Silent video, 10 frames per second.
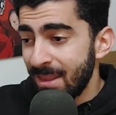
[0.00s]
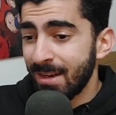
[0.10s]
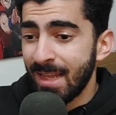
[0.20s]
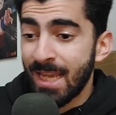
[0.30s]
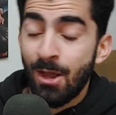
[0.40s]
They're
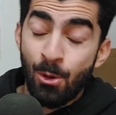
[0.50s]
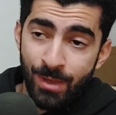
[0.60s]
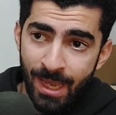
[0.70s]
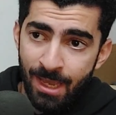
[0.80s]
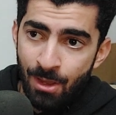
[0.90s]
like,
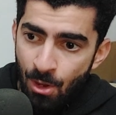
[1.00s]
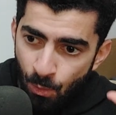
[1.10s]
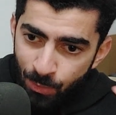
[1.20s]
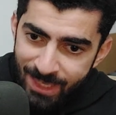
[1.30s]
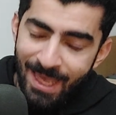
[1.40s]
okay,
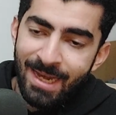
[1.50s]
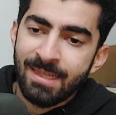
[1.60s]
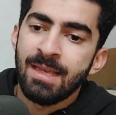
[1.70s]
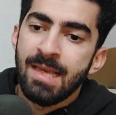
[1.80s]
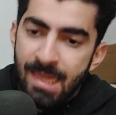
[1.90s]
we get
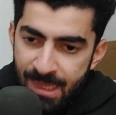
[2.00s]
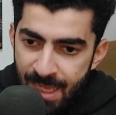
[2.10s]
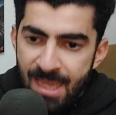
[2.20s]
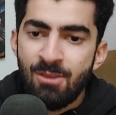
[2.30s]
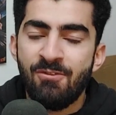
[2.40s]
it.
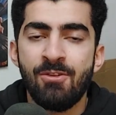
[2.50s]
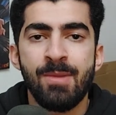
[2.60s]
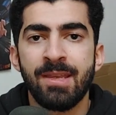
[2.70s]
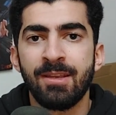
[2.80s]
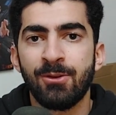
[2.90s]
Thank you for
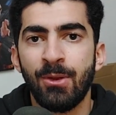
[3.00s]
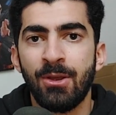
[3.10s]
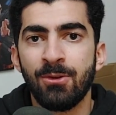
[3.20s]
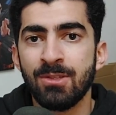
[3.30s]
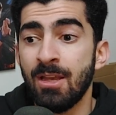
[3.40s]
making
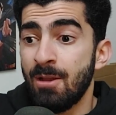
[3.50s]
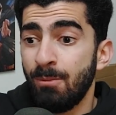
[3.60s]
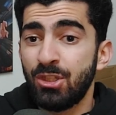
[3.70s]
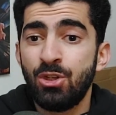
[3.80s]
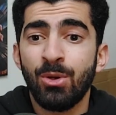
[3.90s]
Kratos,
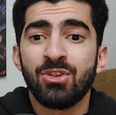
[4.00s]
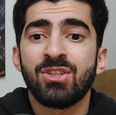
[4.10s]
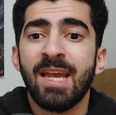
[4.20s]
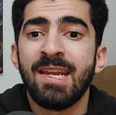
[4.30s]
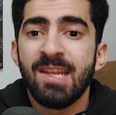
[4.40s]
but you
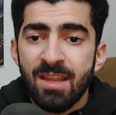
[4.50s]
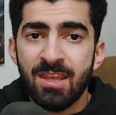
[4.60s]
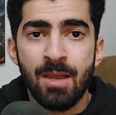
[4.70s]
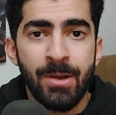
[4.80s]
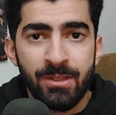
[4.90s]
understand
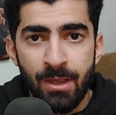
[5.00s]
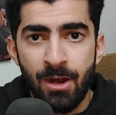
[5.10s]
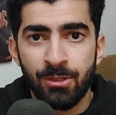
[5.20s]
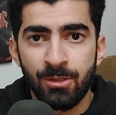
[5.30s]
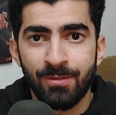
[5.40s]
nothing about
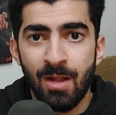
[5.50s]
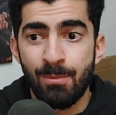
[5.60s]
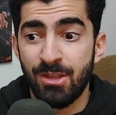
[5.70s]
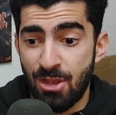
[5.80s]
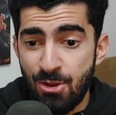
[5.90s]
character
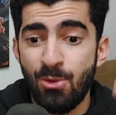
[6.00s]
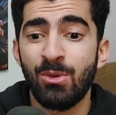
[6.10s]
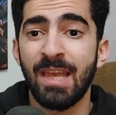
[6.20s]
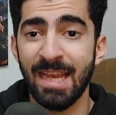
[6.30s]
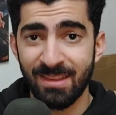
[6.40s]
development. You
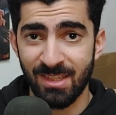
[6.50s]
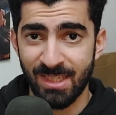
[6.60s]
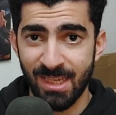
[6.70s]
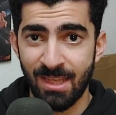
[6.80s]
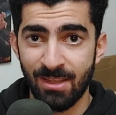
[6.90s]
don't get to
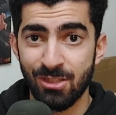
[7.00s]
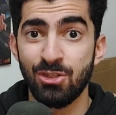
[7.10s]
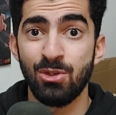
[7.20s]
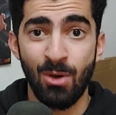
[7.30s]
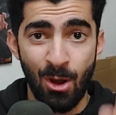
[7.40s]
say this.
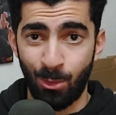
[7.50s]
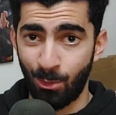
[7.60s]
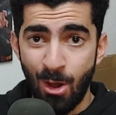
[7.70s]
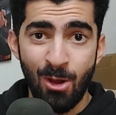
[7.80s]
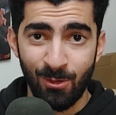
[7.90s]
You are
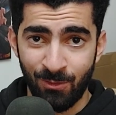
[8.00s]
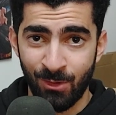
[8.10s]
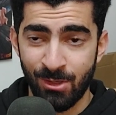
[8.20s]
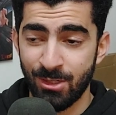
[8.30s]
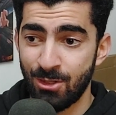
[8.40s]
wrong for
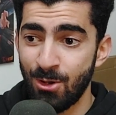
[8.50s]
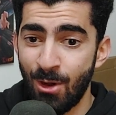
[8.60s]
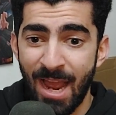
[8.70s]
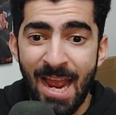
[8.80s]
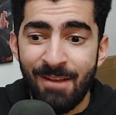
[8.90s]
this. You
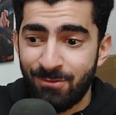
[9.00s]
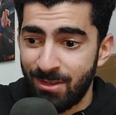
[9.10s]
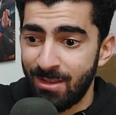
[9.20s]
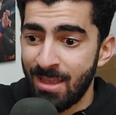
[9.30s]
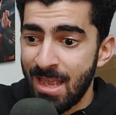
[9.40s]

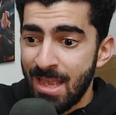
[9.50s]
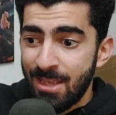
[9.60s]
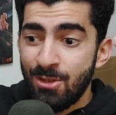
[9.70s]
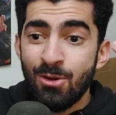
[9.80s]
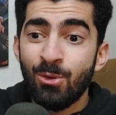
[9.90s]

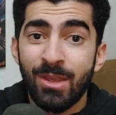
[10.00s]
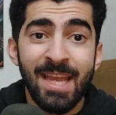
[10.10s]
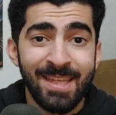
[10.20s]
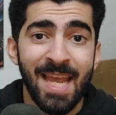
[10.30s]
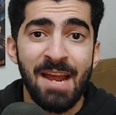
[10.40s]
don't
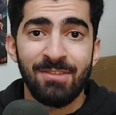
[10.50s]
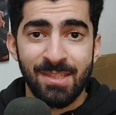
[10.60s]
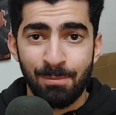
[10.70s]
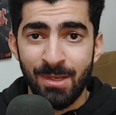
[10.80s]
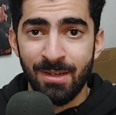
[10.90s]
get to have this
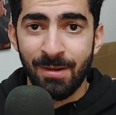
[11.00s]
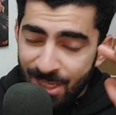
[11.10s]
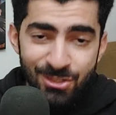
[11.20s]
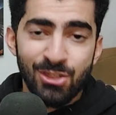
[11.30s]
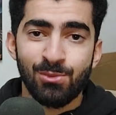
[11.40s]
opinion.
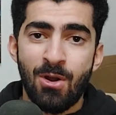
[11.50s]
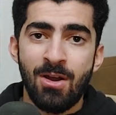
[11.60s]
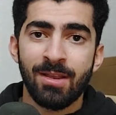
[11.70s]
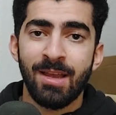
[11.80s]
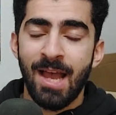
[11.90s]
It's just
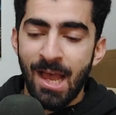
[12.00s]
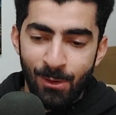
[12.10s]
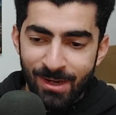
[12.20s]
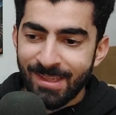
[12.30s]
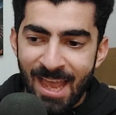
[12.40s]
wrong. I
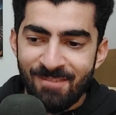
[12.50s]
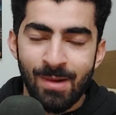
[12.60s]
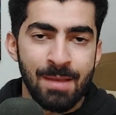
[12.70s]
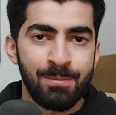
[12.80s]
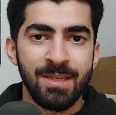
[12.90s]
wanted to have
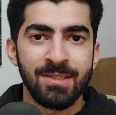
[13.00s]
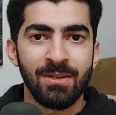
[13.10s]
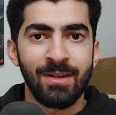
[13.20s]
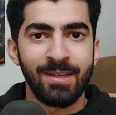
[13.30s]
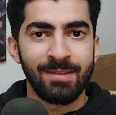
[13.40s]
my piece
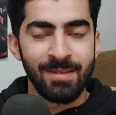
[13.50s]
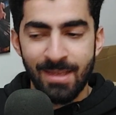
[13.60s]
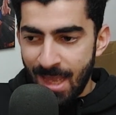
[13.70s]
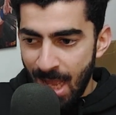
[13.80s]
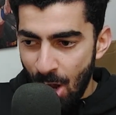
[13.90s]
on it.
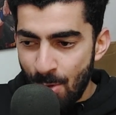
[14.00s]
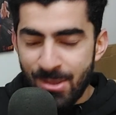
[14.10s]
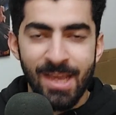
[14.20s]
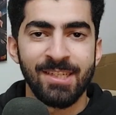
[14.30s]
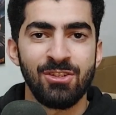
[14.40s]
I hope you
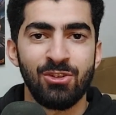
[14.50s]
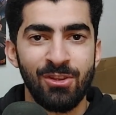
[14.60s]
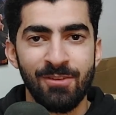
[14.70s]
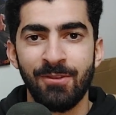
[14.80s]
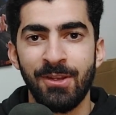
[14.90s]
guys
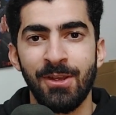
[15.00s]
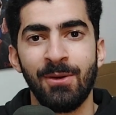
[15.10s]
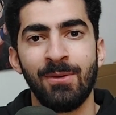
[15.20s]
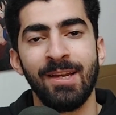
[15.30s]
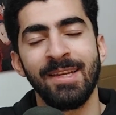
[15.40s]
enjoyed the
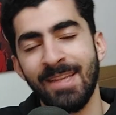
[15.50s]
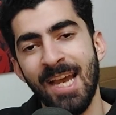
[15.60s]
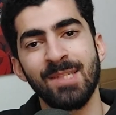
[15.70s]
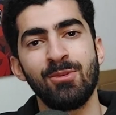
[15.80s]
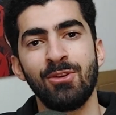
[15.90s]
video. It
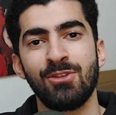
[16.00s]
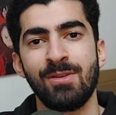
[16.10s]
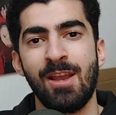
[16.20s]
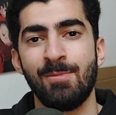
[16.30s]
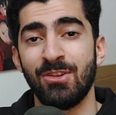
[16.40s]
has been your
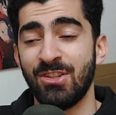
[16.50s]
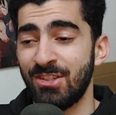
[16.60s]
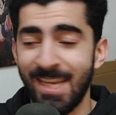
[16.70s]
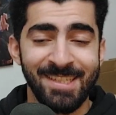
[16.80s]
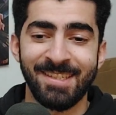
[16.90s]
Extreme Gamer
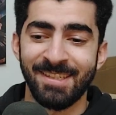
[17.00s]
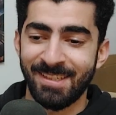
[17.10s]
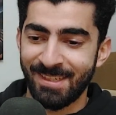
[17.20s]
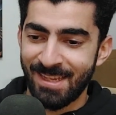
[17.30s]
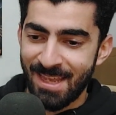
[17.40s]
Zestus.